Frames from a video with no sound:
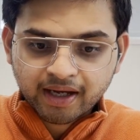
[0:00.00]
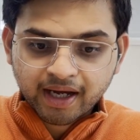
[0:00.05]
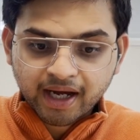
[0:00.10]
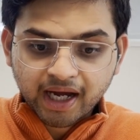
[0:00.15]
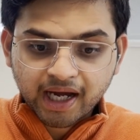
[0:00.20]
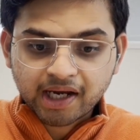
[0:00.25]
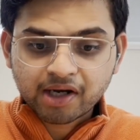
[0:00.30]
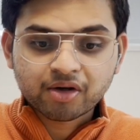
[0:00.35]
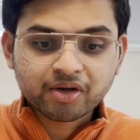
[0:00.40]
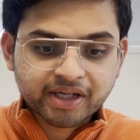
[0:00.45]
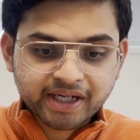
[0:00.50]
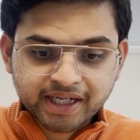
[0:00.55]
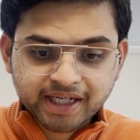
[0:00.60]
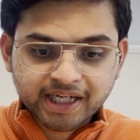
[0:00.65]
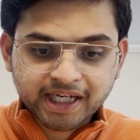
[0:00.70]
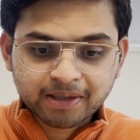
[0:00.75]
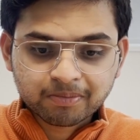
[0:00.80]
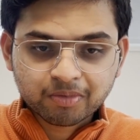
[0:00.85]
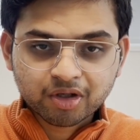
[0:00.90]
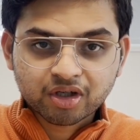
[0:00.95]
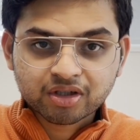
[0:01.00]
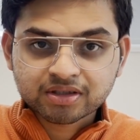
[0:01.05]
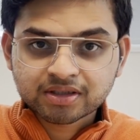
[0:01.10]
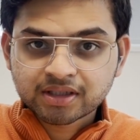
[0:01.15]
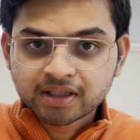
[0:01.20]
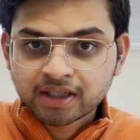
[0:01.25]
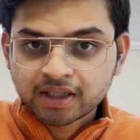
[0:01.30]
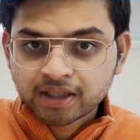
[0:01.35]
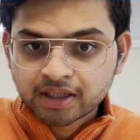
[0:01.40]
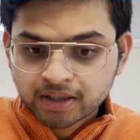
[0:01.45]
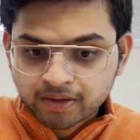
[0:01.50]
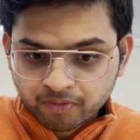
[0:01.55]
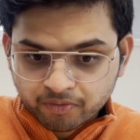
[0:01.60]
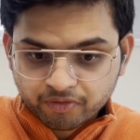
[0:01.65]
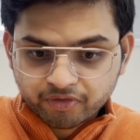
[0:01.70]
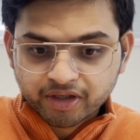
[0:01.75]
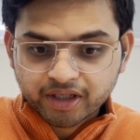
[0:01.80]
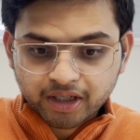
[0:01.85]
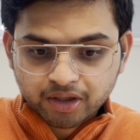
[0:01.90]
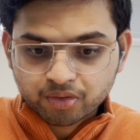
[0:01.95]
Allocate time blocks,
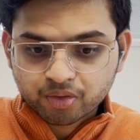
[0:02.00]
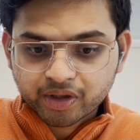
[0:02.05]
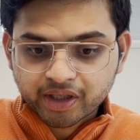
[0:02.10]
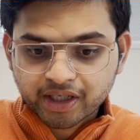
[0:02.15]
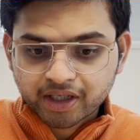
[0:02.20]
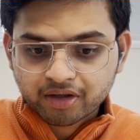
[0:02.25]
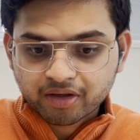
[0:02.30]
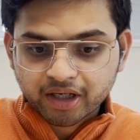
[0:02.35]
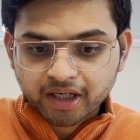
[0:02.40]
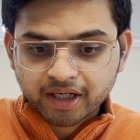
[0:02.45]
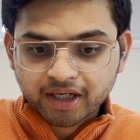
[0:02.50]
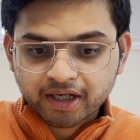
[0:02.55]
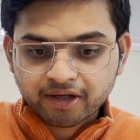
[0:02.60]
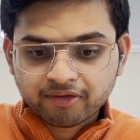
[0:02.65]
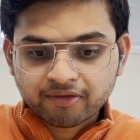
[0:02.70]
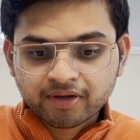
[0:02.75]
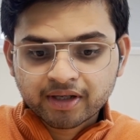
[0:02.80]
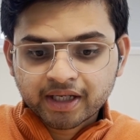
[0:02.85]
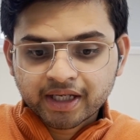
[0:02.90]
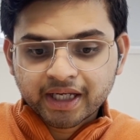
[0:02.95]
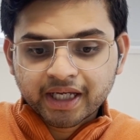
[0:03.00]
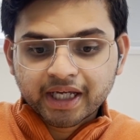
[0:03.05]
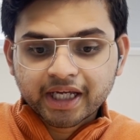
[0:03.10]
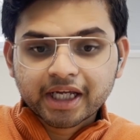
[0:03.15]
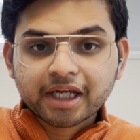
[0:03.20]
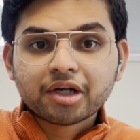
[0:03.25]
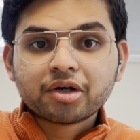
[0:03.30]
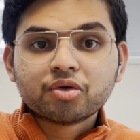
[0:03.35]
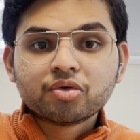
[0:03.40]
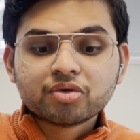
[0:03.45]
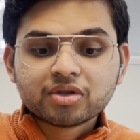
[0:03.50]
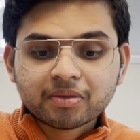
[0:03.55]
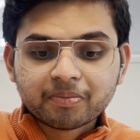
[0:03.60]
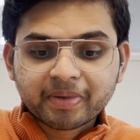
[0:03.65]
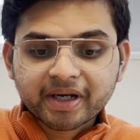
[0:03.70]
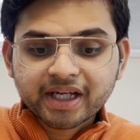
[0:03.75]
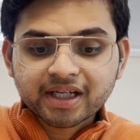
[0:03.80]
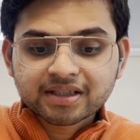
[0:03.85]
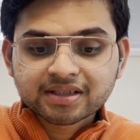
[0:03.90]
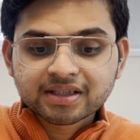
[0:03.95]
we are doing it right now. Include the
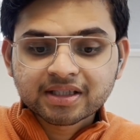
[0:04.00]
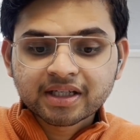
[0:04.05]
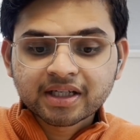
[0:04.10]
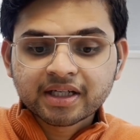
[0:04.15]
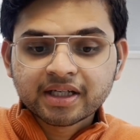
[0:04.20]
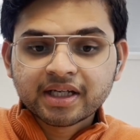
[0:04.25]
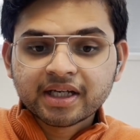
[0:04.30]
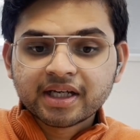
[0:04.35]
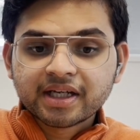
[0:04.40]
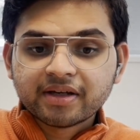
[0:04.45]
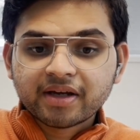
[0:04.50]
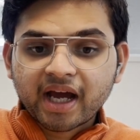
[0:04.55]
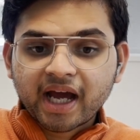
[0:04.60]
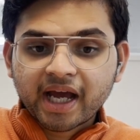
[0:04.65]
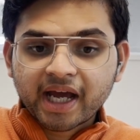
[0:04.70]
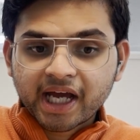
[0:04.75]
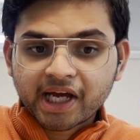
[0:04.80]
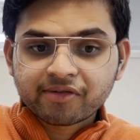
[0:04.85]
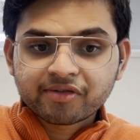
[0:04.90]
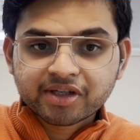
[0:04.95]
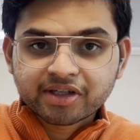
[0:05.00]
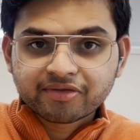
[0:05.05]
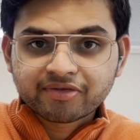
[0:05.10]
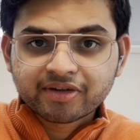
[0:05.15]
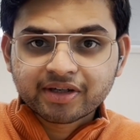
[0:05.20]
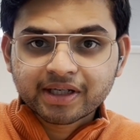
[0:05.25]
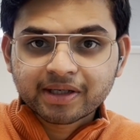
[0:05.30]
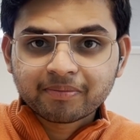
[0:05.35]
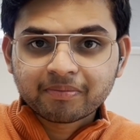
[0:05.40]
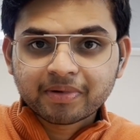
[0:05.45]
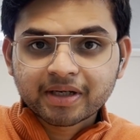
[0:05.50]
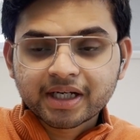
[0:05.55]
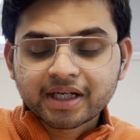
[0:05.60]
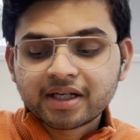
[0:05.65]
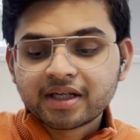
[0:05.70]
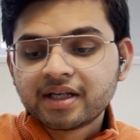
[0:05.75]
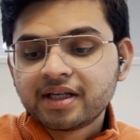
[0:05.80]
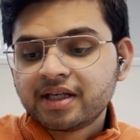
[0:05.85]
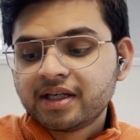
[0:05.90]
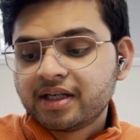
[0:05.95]
breaks. I have a different template
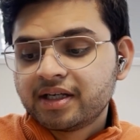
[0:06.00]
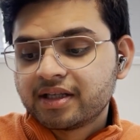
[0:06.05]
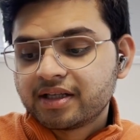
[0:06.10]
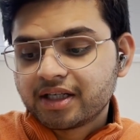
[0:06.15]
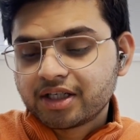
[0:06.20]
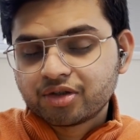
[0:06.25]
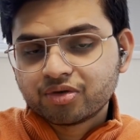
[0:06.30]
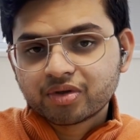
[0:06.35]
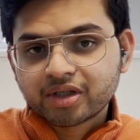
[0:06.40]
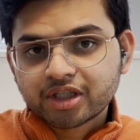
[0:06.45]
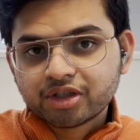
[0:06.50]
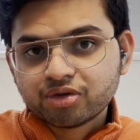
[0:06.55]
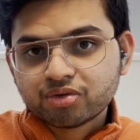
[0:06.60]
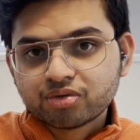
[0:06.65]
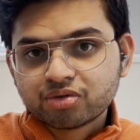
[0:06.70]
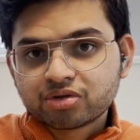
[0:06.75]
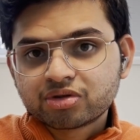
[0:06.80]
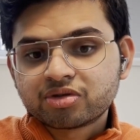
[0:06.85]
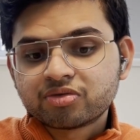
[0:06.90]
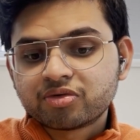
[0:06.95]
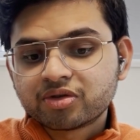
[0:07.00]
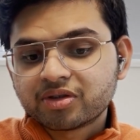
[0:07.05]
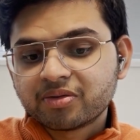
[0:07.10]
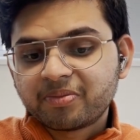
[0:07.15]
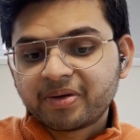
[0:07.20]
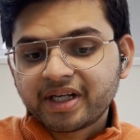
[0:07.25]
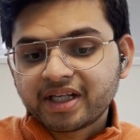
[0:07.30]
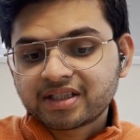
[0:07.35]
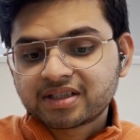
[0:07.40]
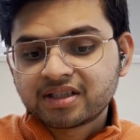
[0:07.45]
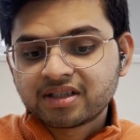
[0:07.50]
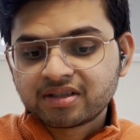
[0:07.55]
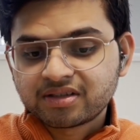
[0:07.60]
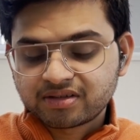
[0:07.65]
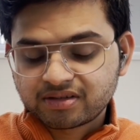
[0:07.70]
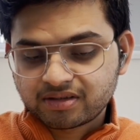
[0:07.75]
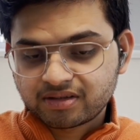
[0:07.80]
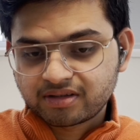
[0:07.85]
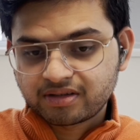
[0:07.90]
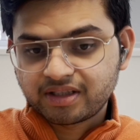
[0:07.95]
that you can use for the breaks.
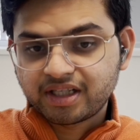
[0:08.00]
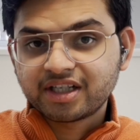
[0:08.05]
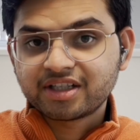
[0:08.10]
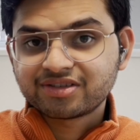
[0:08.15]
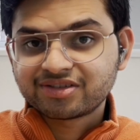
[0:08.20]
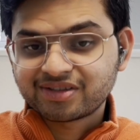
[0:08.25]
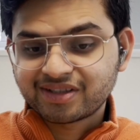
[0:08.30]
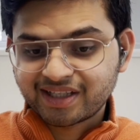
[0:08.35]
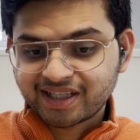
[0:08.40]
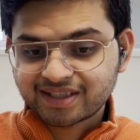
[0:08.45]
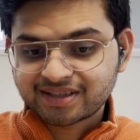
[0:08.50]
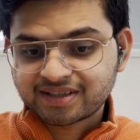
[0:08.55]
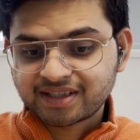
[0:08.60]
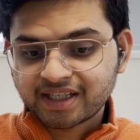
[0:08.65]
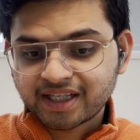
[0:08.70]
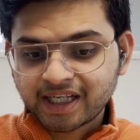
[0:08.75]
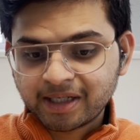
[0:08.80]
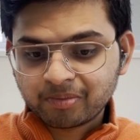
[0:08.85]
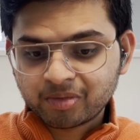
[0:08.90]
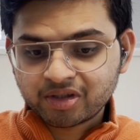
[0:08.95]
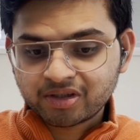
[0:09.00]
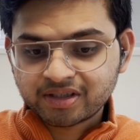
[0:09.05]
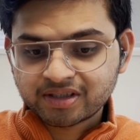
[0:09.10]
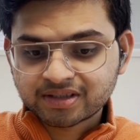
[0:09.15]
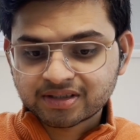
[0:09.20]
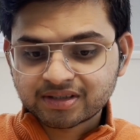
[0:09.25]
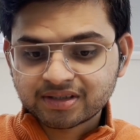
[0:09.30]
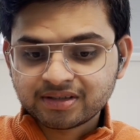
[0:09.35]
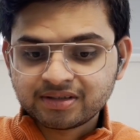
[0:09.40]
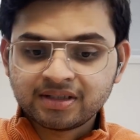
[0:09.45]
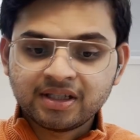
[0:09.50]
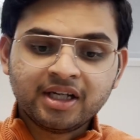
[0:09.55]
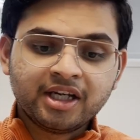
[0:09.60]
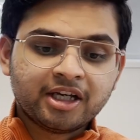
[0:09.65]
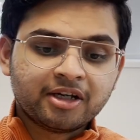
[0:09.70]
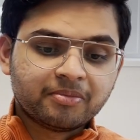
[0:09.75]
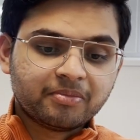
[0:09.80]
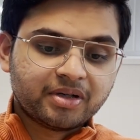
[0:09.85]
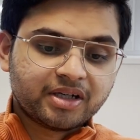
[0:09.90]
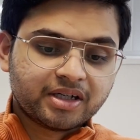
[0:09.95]
That is the next thing I'm going to discuss,
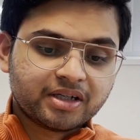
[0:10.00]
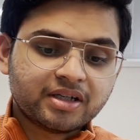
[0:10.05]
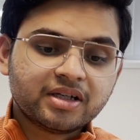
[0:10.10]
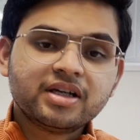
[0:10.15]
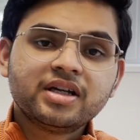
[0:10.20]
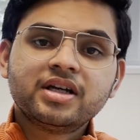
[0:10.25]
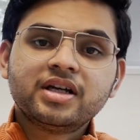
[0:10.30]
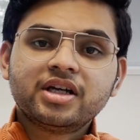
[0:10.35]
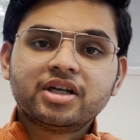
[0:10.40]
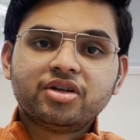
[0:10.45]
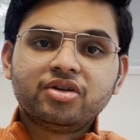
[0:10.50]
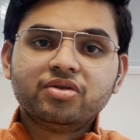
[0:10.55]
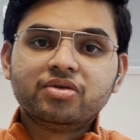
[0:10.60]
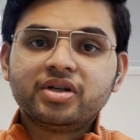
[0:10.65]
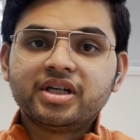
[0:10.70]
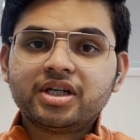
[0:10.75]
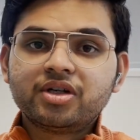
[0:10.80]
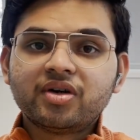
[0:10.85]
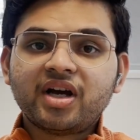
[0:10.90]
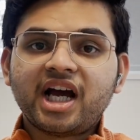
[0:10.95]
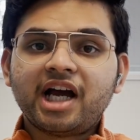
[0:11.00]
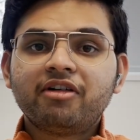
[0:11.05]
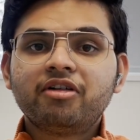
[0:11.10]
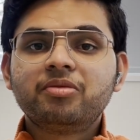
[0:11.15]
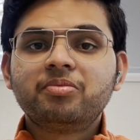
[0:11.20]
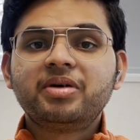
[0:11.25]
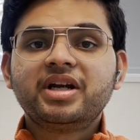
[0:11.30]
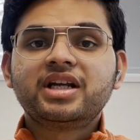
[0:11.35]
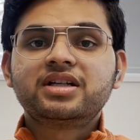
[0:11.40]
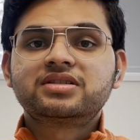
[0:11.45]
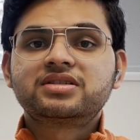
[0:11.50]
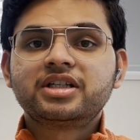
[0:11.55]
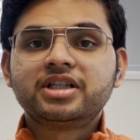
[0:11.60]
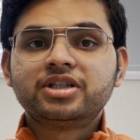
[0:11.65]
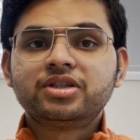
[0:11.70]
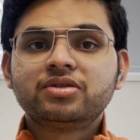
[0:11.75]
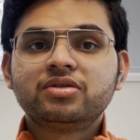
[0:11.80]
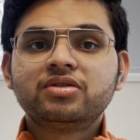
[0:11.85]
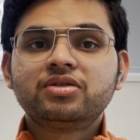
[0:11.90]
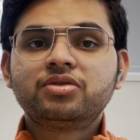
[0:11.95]
but you need to have a break
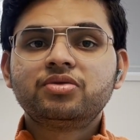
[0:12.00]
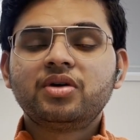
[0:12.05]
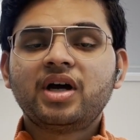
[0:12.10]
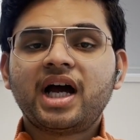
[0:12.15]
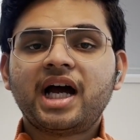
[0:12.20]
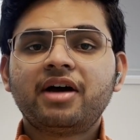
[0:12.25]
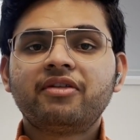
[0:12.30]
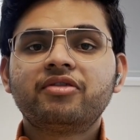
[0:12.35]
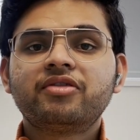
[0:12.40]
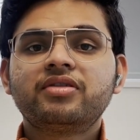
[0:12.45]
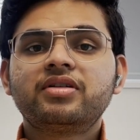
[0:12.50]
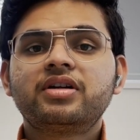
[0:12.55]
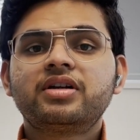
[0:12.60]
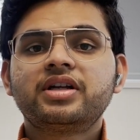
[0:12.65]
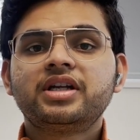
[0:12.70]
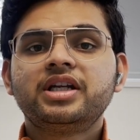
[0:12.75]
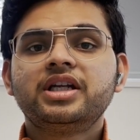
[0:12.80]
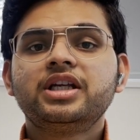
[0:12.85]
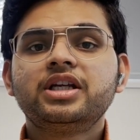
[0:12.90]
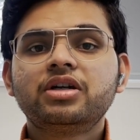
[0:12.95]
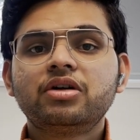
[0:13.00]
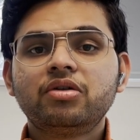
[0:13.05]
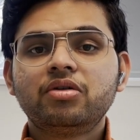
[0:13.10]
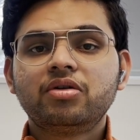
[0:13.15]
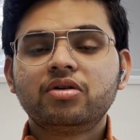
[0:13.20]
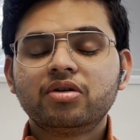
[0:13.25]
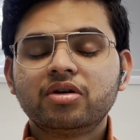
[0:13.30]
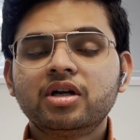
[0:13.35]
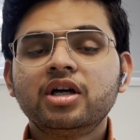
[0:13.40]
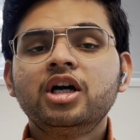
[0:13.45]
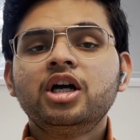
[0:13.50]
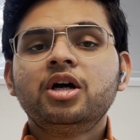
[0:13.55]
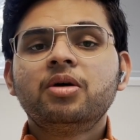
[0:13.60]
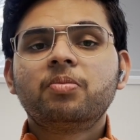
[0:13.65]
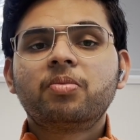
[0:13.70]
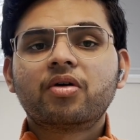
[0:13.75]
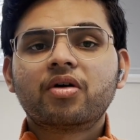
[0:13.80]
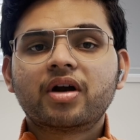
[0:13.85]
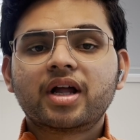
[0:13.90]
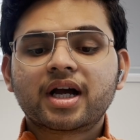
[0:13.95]
schedule to have a really good
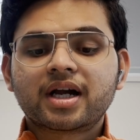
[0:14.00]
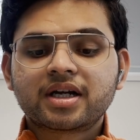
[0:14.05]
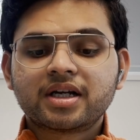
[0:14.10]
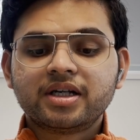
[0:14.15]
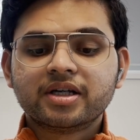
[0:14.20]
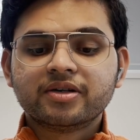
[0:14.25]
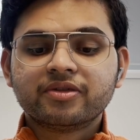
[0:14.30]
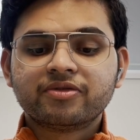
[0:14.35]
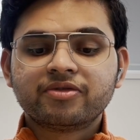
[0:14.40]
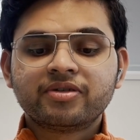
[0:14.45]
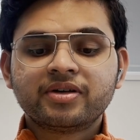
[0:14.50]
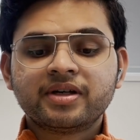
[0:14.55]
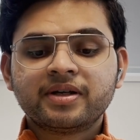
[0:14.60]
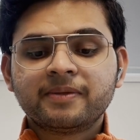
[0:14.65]
productive